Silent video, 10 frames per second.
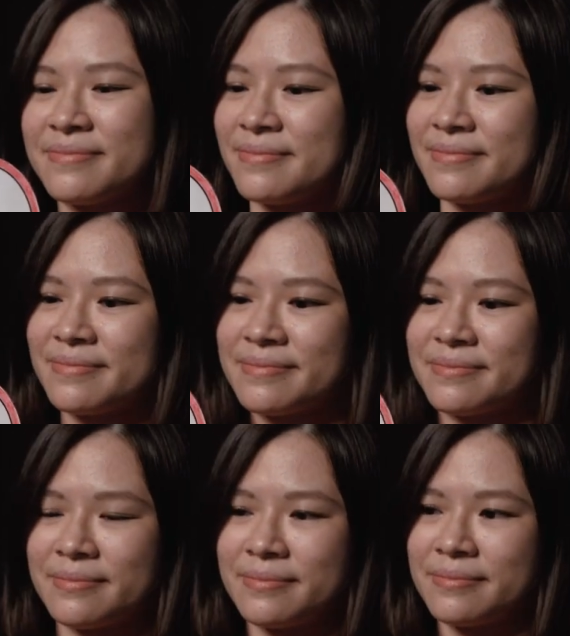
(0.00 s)

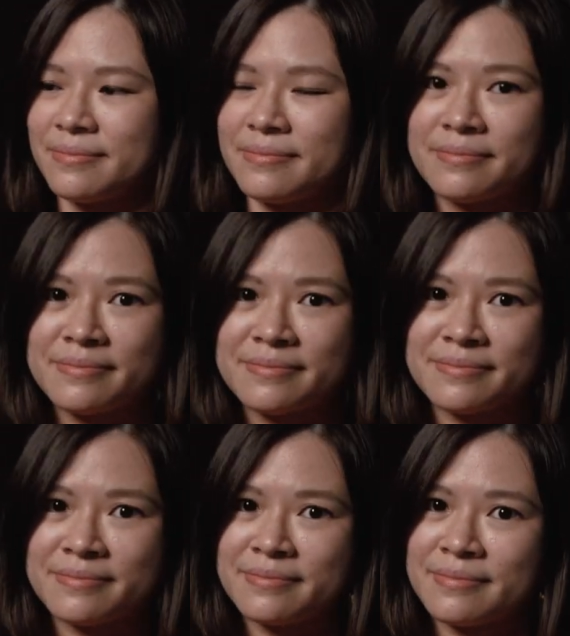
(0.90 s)

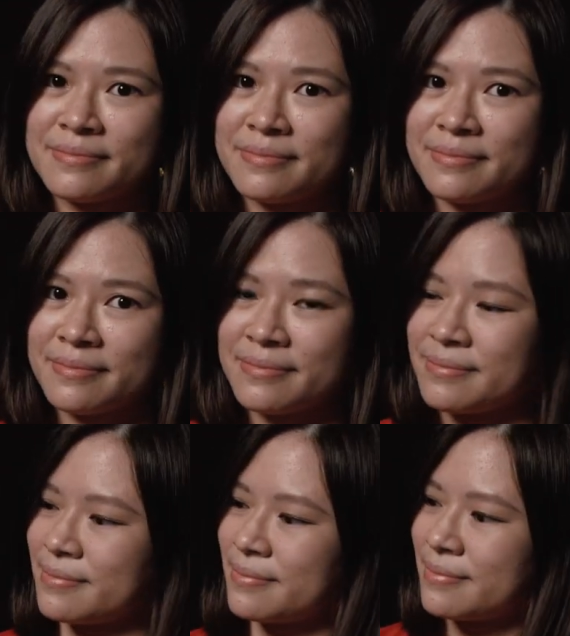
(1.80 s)

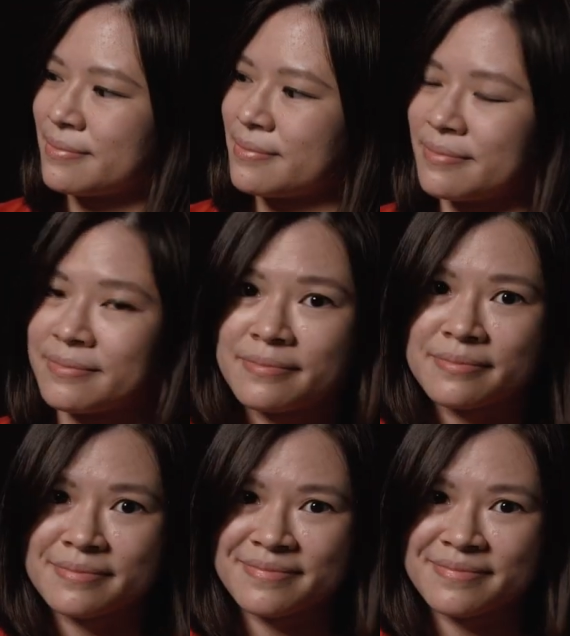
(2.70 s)
[no speech]